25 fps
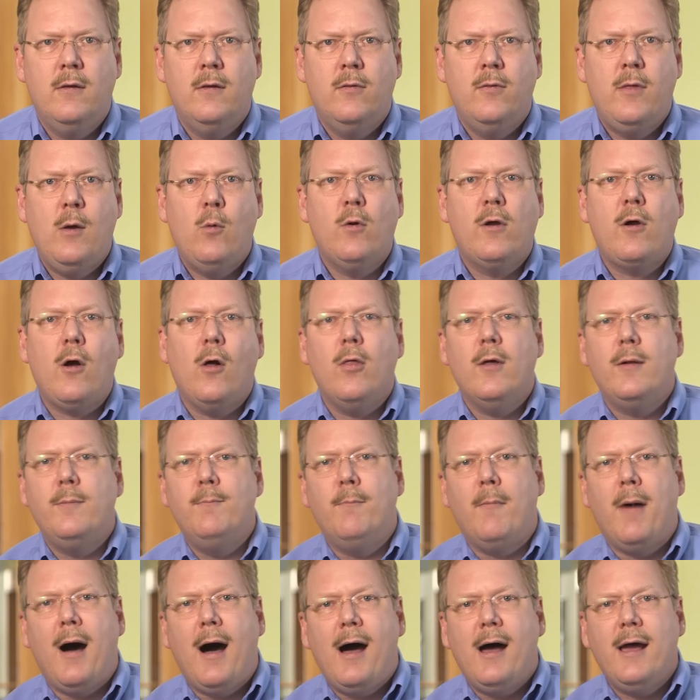They would call it
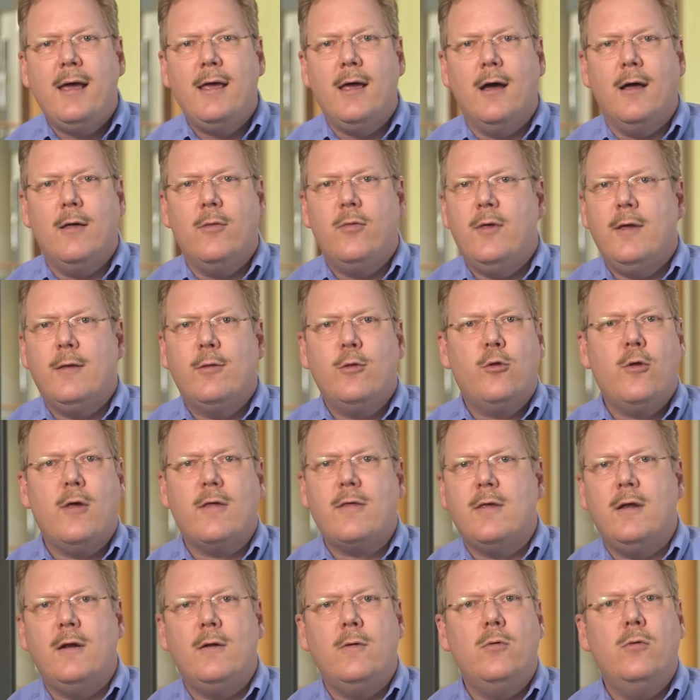Maya,
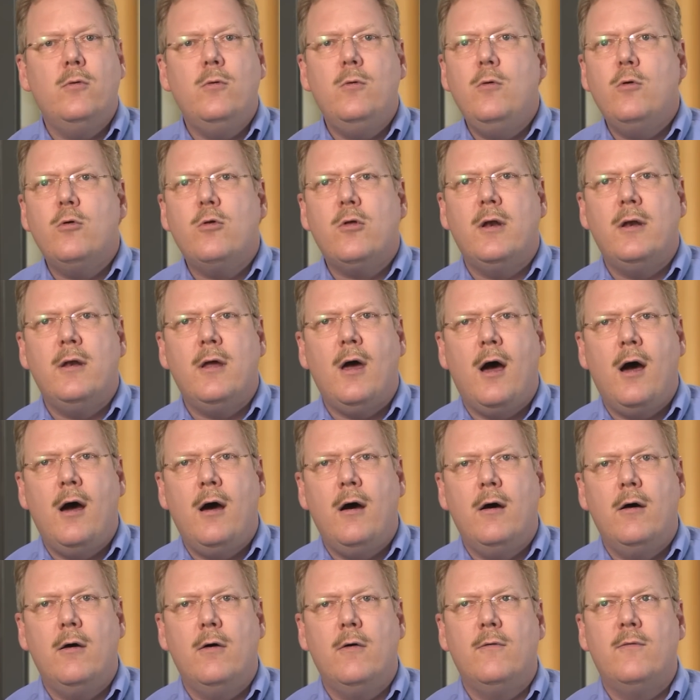just an illusion
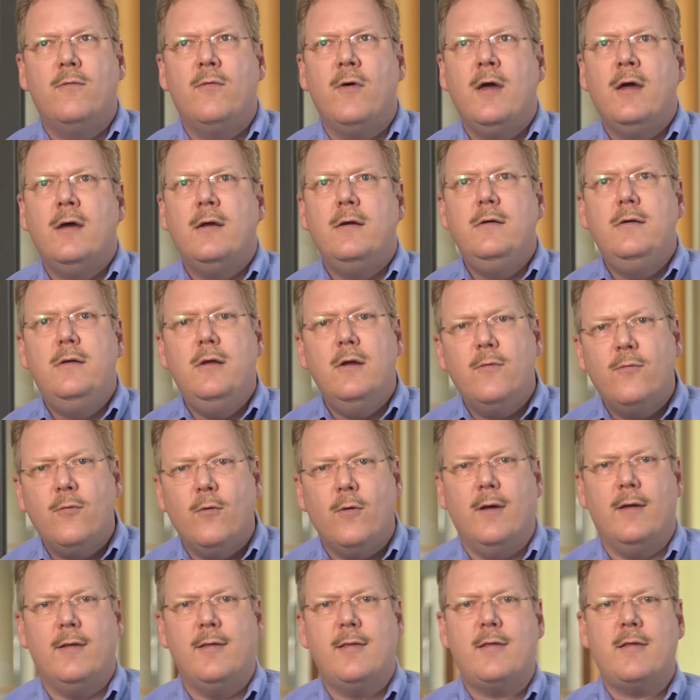of
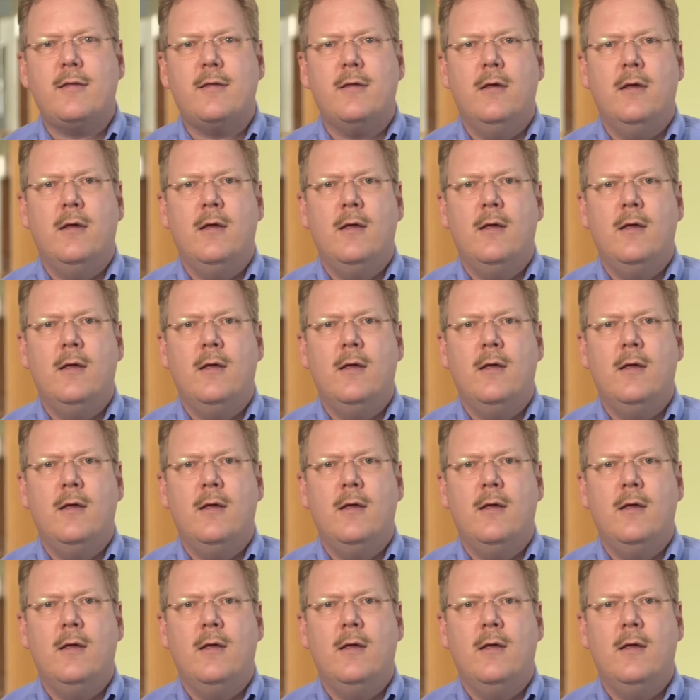difference,